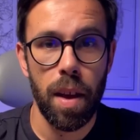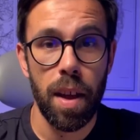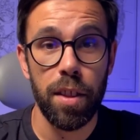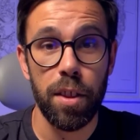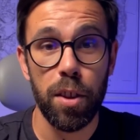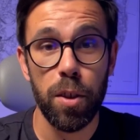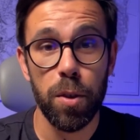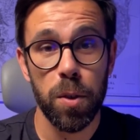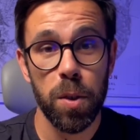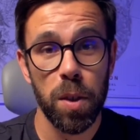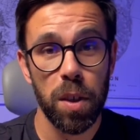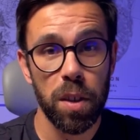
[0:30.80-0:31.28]
And
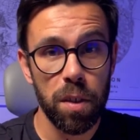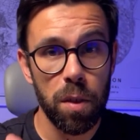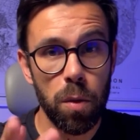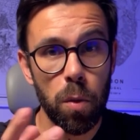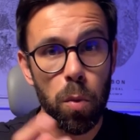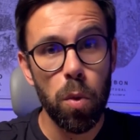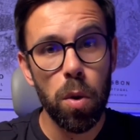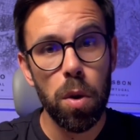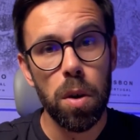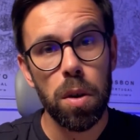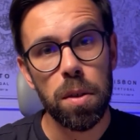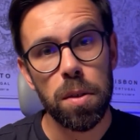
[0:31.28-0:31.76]
using the
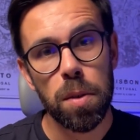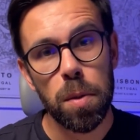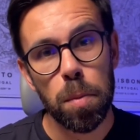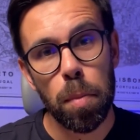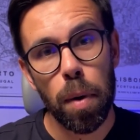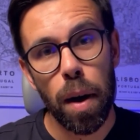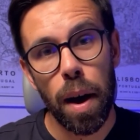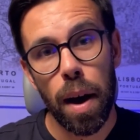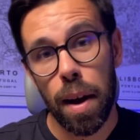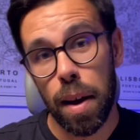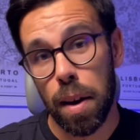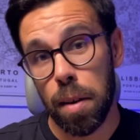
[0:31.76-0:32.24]
words
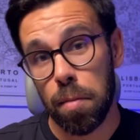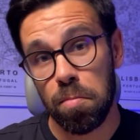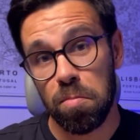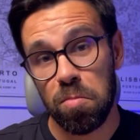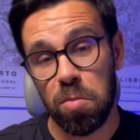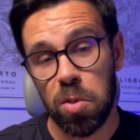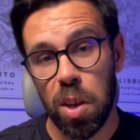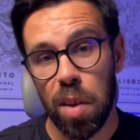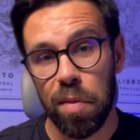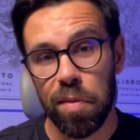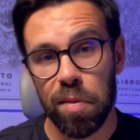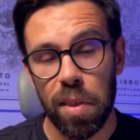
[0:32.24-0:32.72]
by
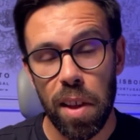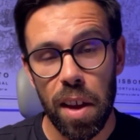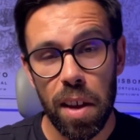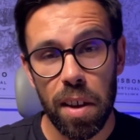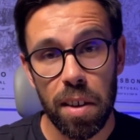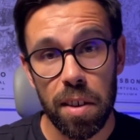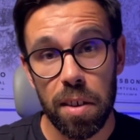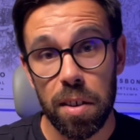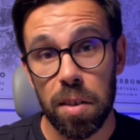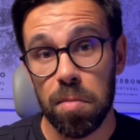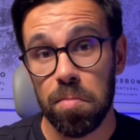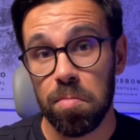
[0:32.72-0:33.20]
Jeff
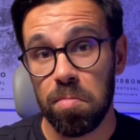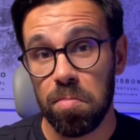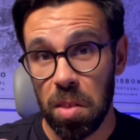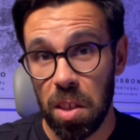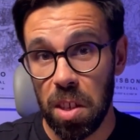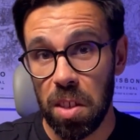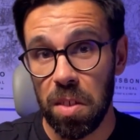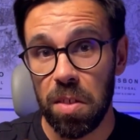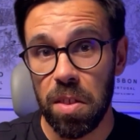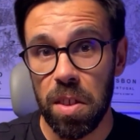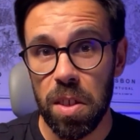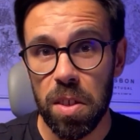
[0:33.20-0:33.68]
Langer,
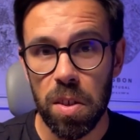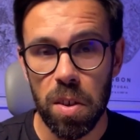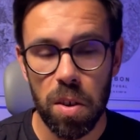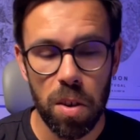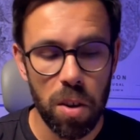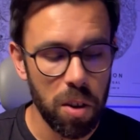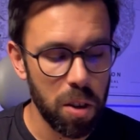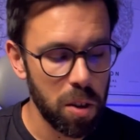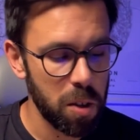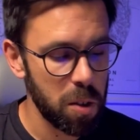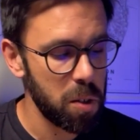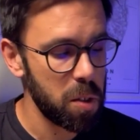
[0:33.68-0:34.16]
in this
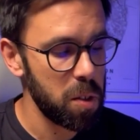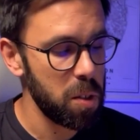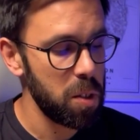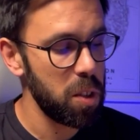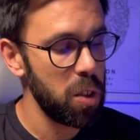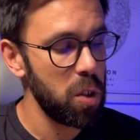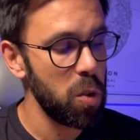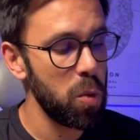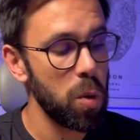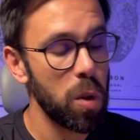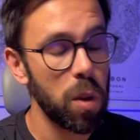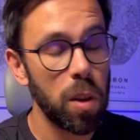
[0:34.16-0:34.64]
course,
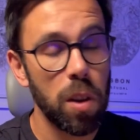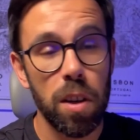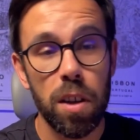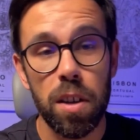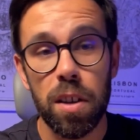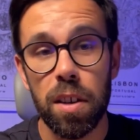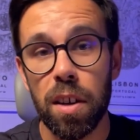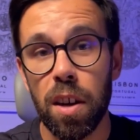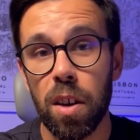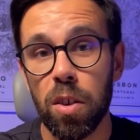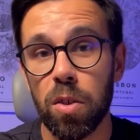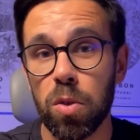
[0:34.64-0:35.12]
you will
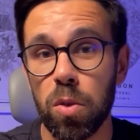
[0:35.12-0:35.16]
learn how